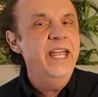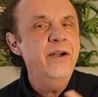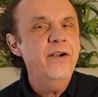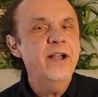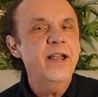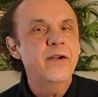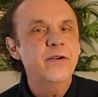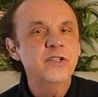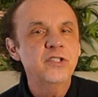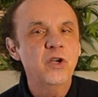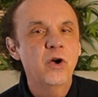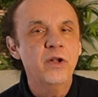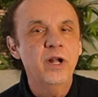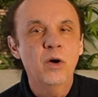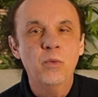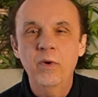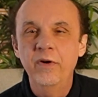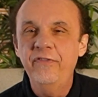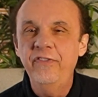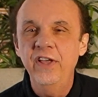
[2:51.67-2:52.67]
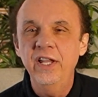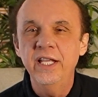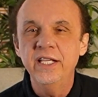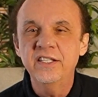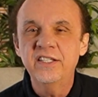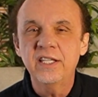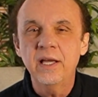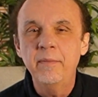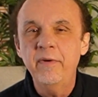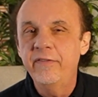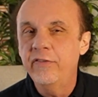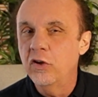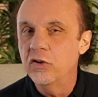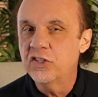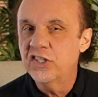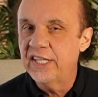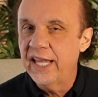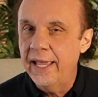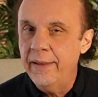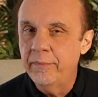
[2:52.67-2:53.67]
Here in Arizona, we're feeling some of
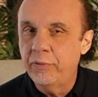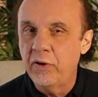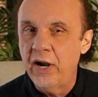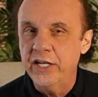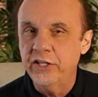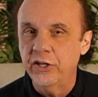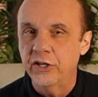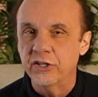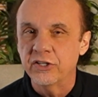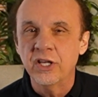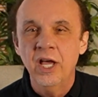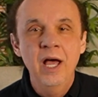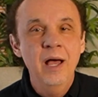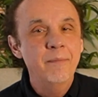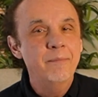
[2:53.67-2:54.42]
those same pressures,